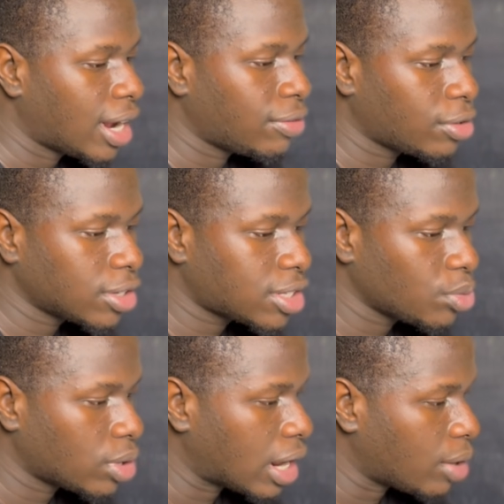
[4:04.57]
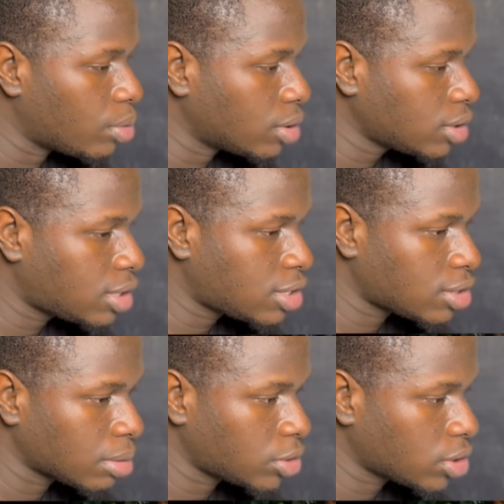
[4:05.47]
I've gotten what I want.
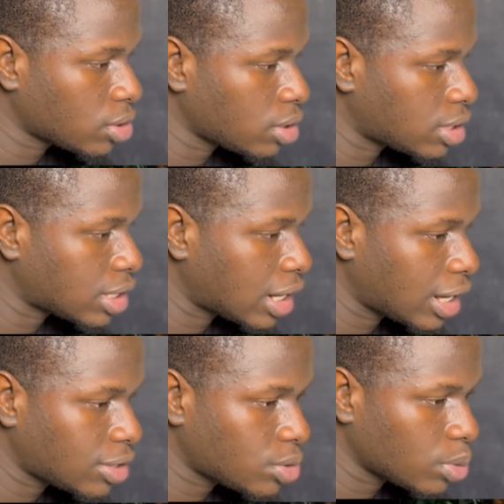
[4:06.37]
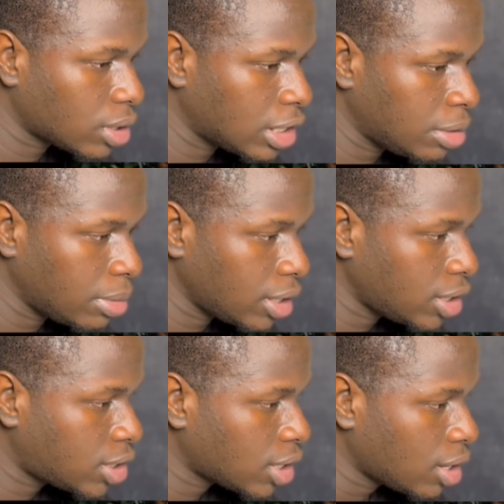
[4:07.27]
So I'm just going to select one
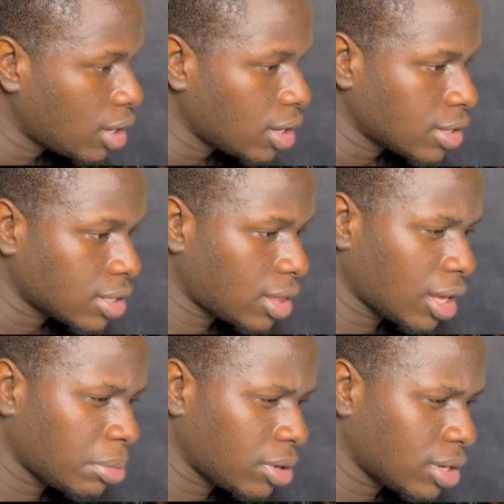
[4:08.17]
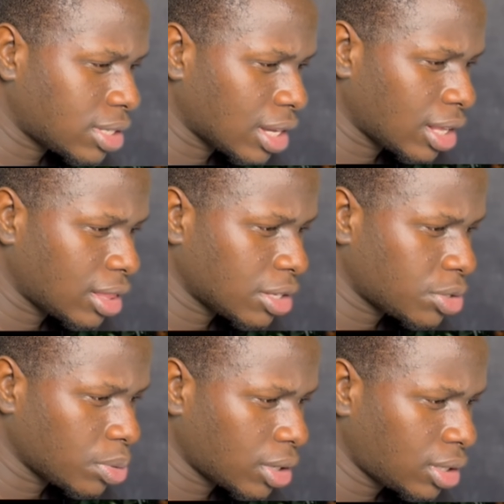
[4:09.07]
image. So I think I'm going to select
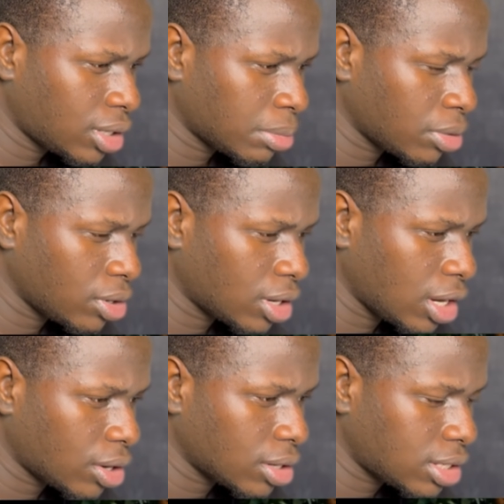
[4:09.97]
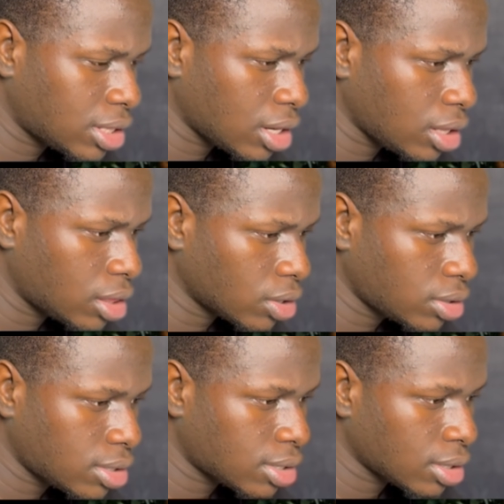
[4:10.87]
this one. I'm going to click on these three
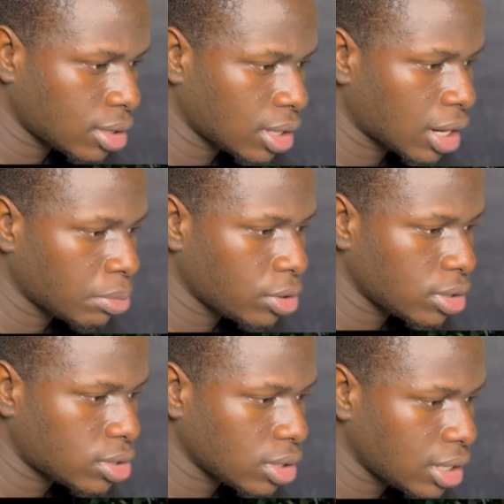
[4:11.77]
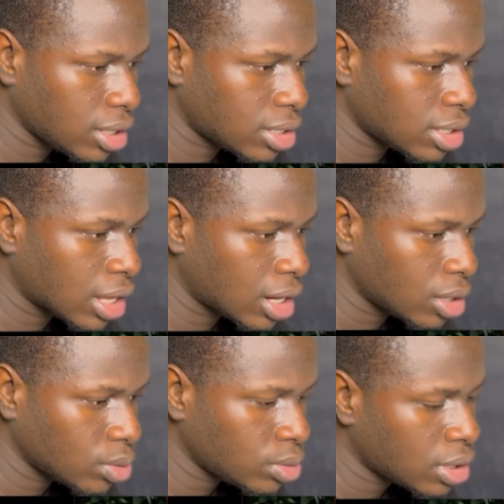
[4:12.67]
dots. Then I'm going to hit
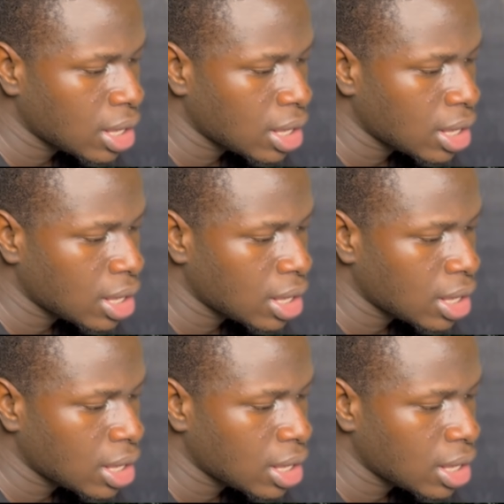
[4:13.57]
download.